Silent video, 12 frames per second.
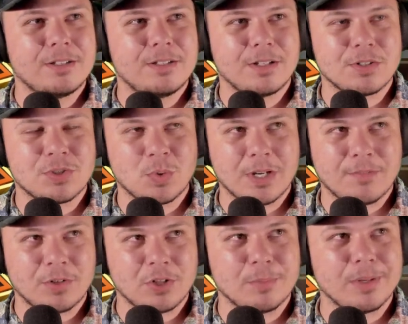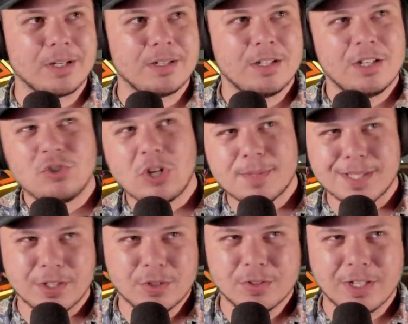Goes away after a little bit. That's a
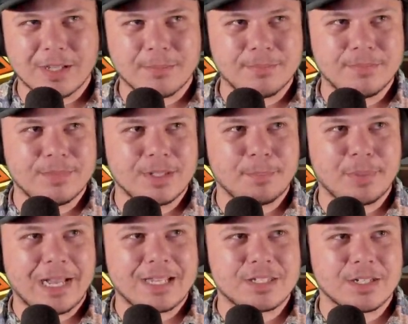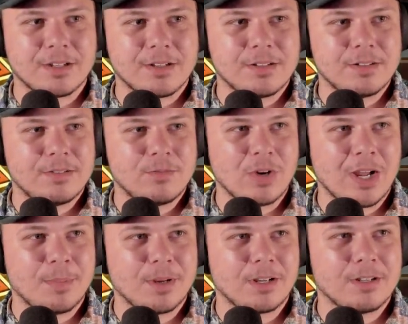little like the plastic
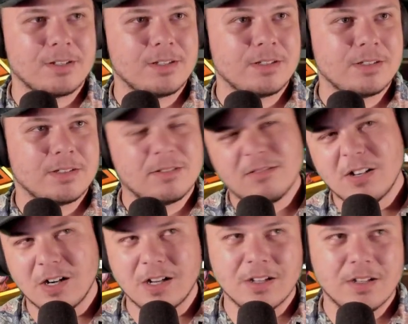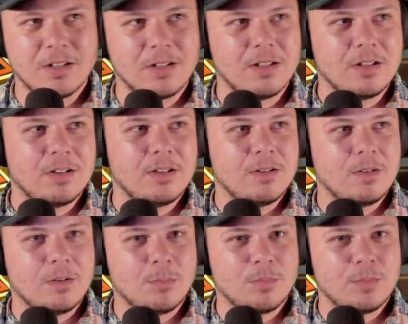wrapping. Alright.
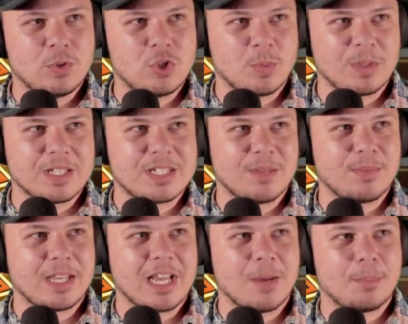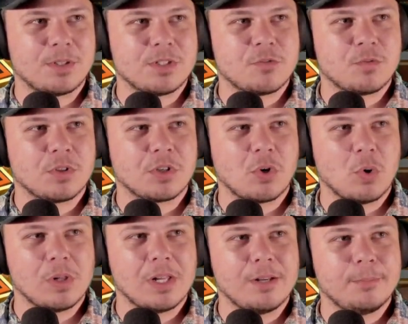Assuming the same thing happens for the
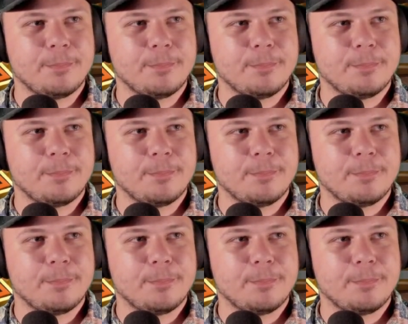cola.